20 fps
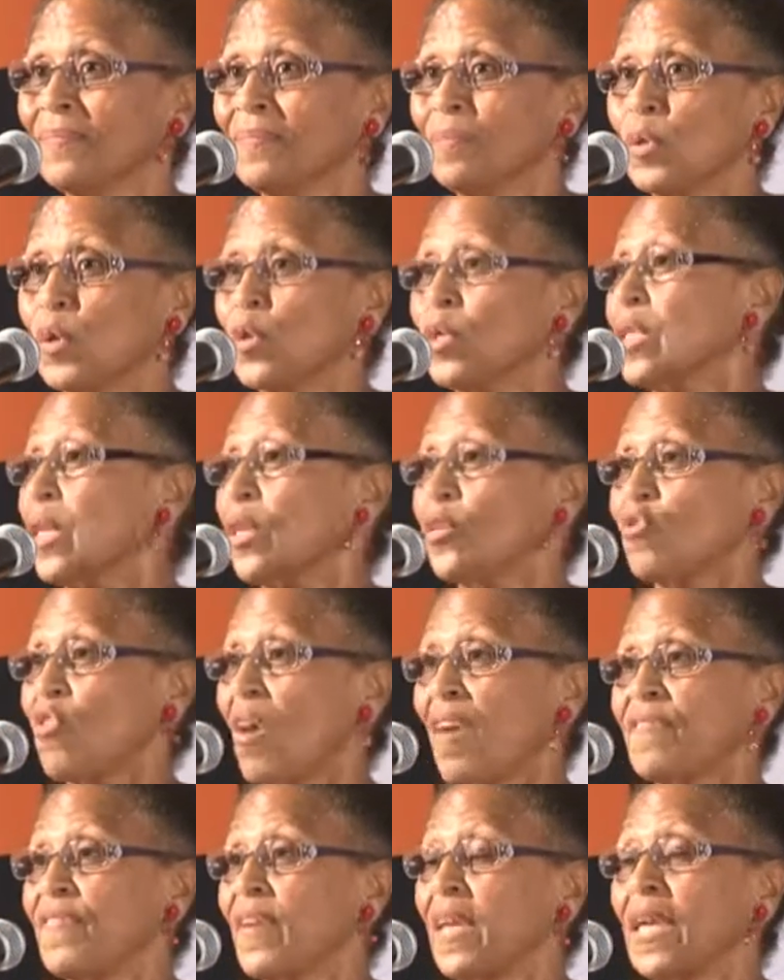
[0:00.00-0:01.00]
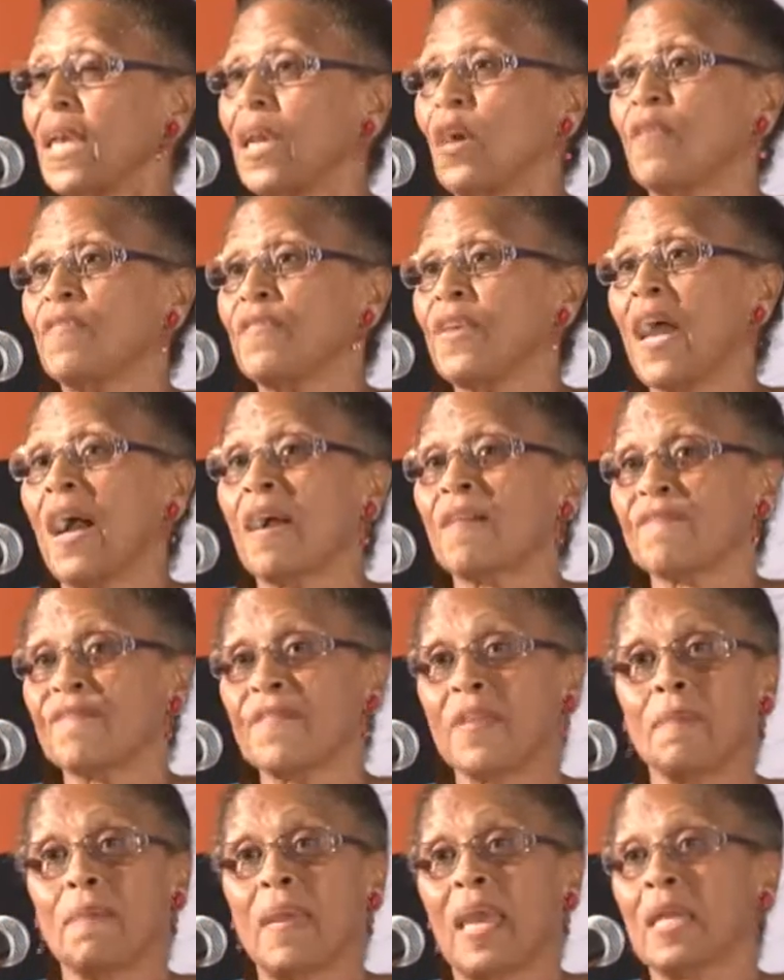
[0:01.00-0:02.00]
Because the trafficking of young
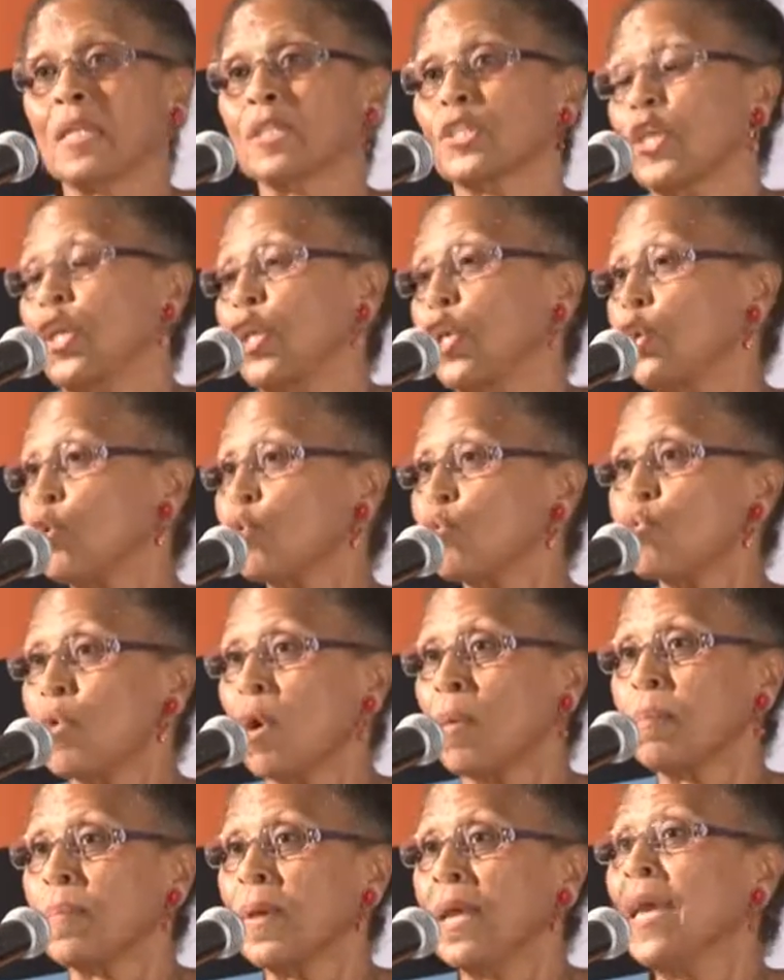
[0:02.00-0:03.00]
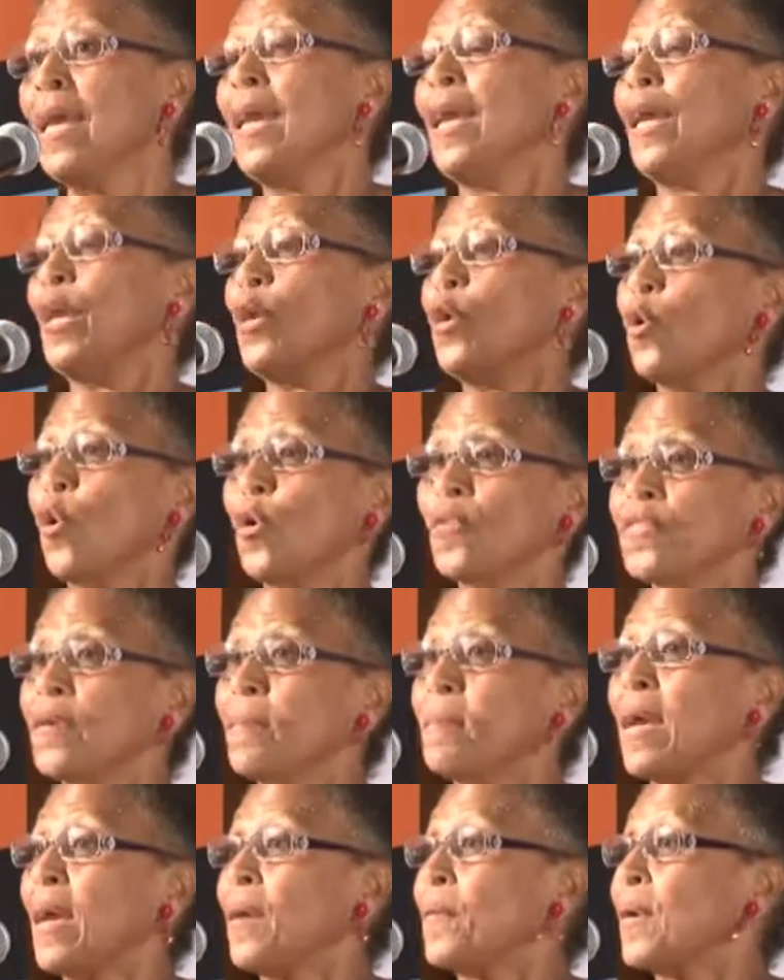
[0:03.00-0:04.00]
females in Europe, in North
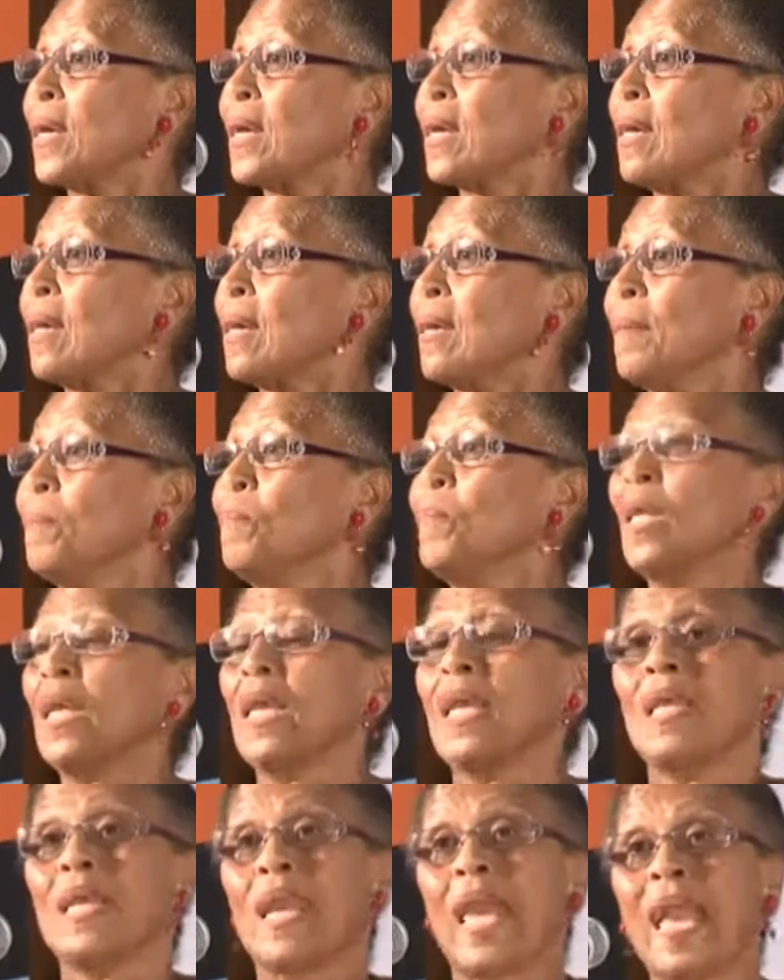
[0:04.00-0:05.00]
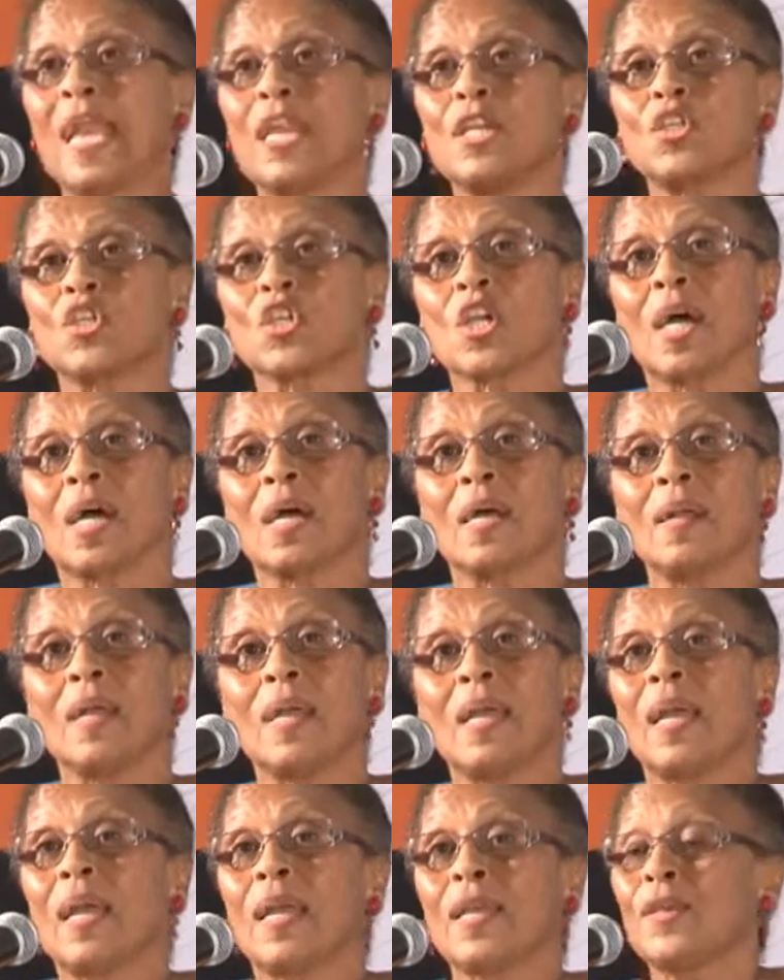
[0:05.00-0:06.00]
America, in Asia,
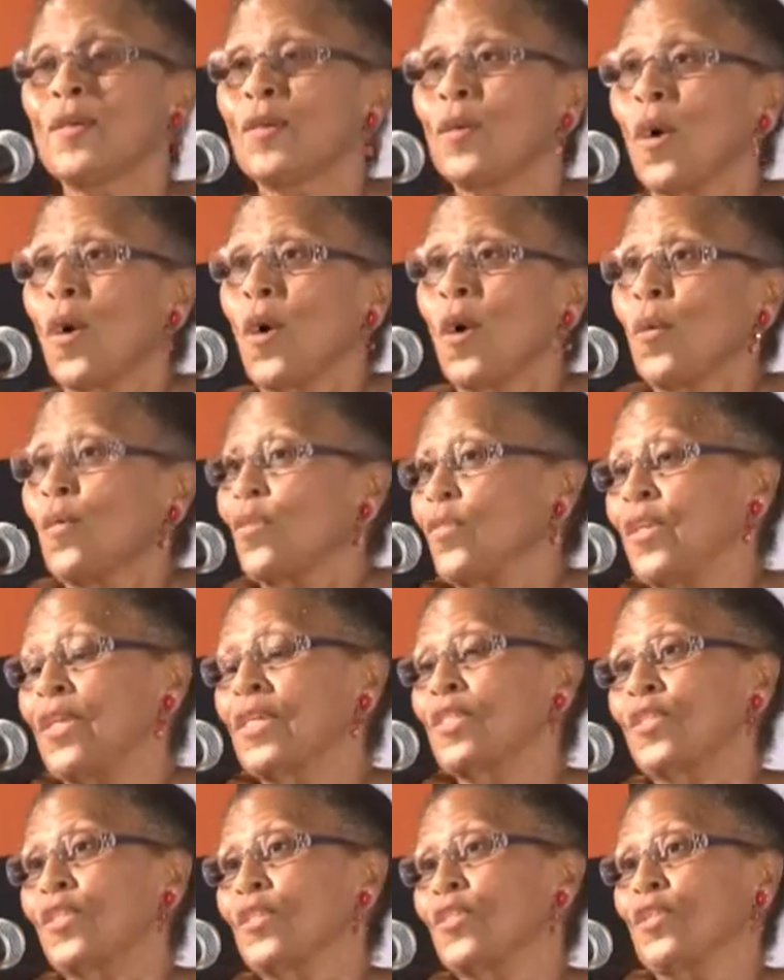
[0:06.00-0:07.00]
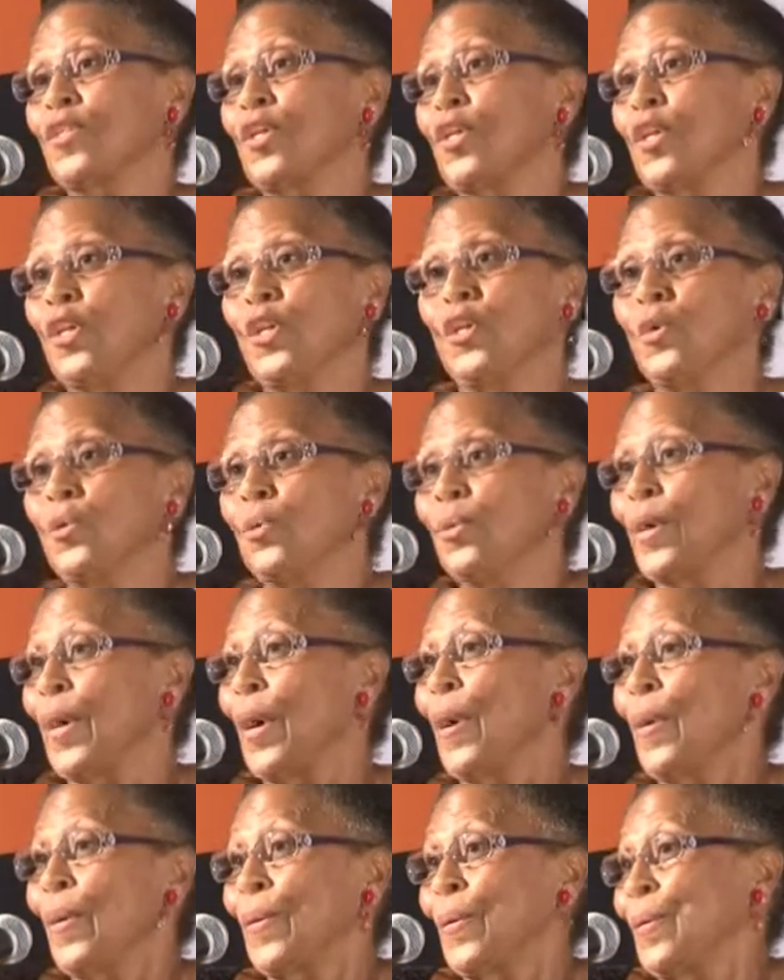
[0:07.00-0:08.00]
you know, this is the new
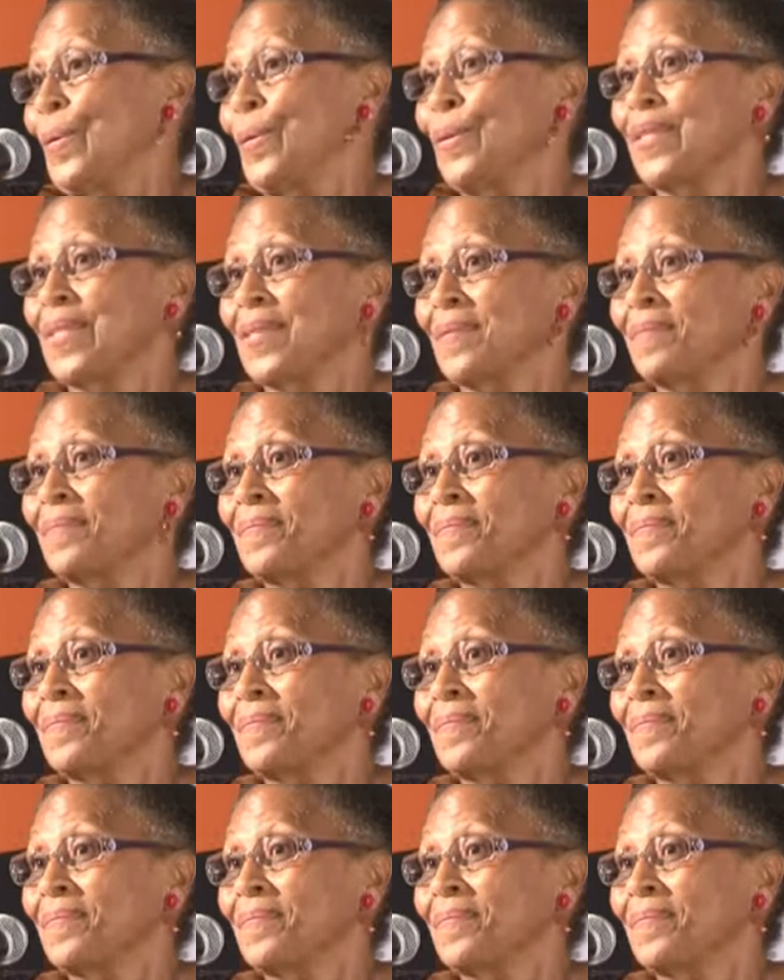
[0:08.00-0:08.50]
gold.